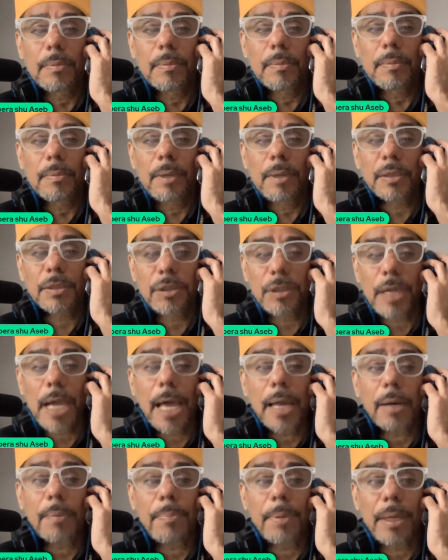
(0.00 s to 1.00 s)
Because you
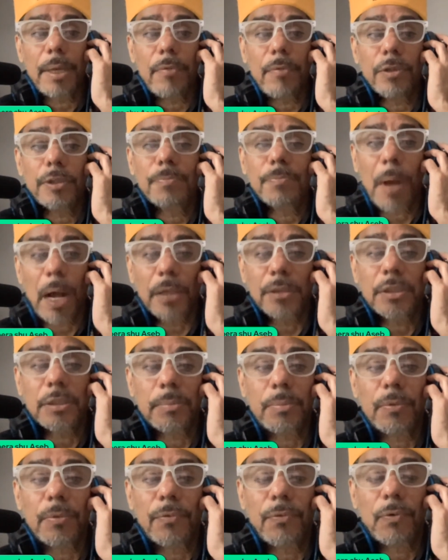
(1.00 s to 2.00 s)
got to be
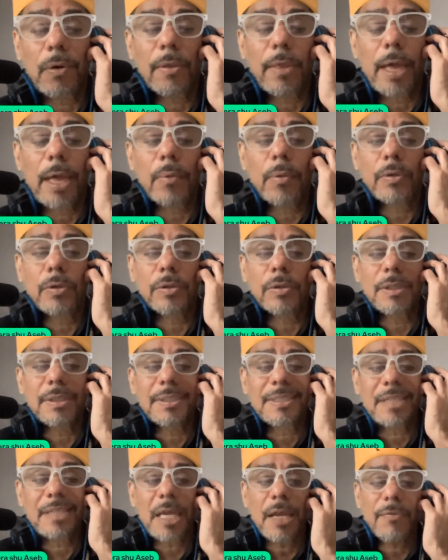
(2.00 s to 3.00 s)
responsible for that. When you
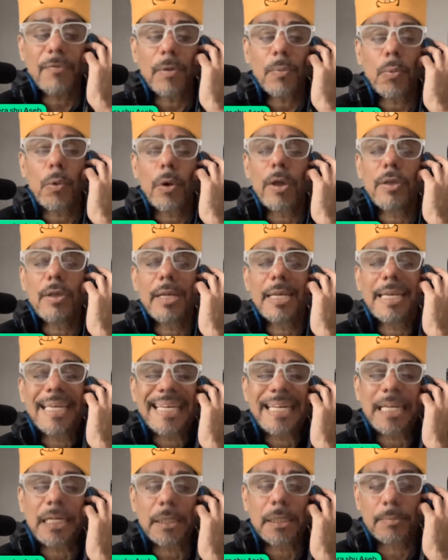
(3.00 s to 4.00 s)
deceive them, where you're
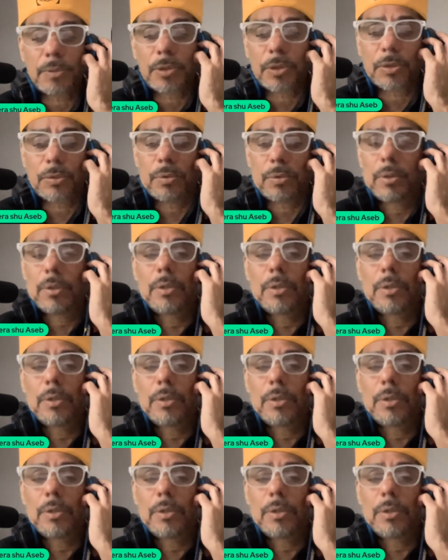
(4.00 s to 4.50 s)
leading them to,